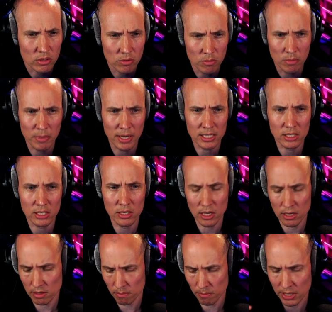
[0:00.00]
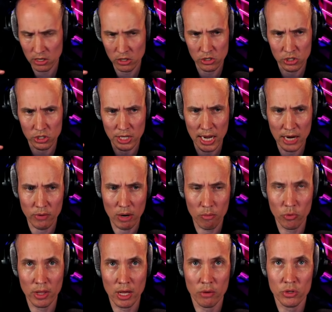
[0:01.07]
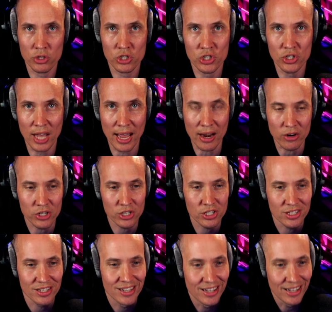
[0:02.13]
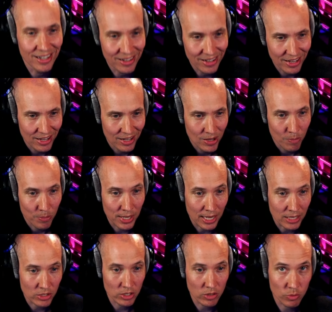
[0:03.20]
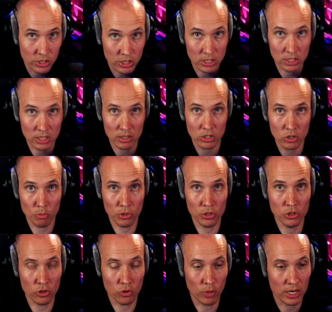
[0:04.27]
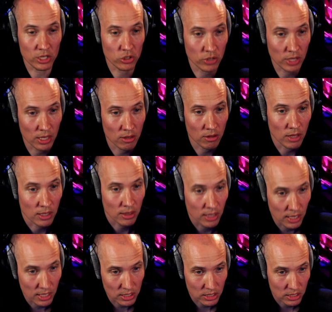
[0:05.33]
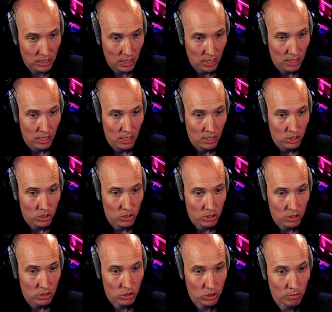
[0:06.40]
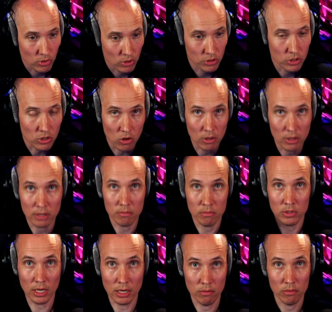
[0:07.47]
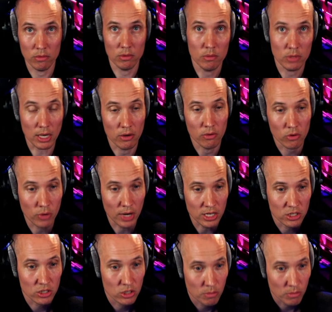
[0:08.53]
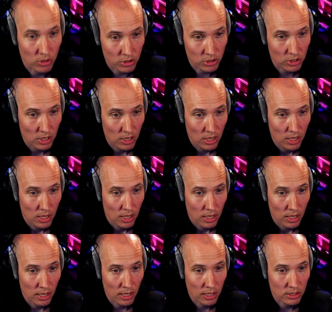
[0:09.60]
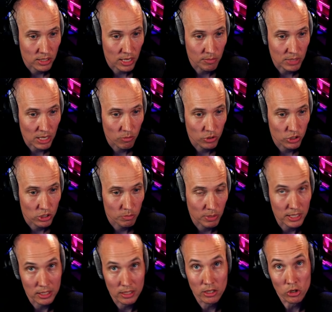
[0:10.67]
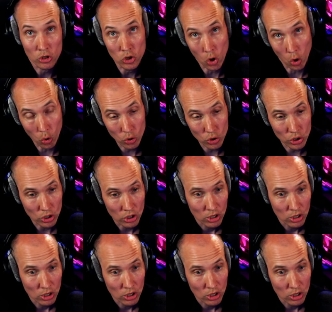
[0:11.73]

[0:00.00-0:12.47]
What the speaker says: basically a bigger snare drum without the snares. Piatti, which is the cymbals you crash together like this. Cymbals are, crash cymbals. Tam-tam, which is basically a gong.